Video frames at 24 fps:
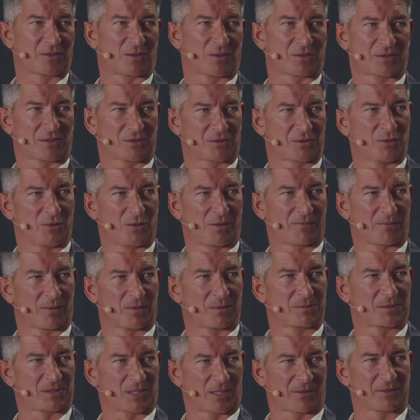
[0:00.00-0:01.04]
source of truth
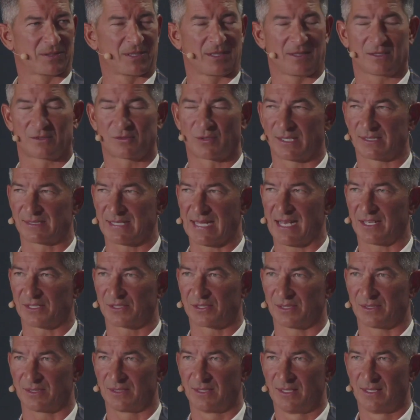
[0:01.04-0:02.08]
for servicing the
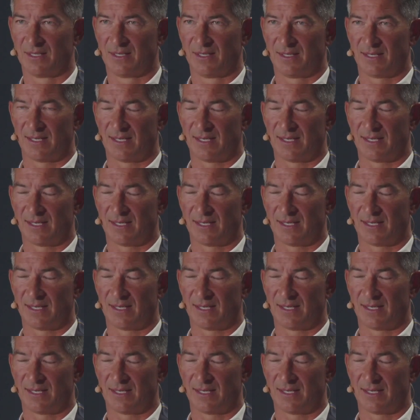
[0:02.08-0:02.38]
transaction,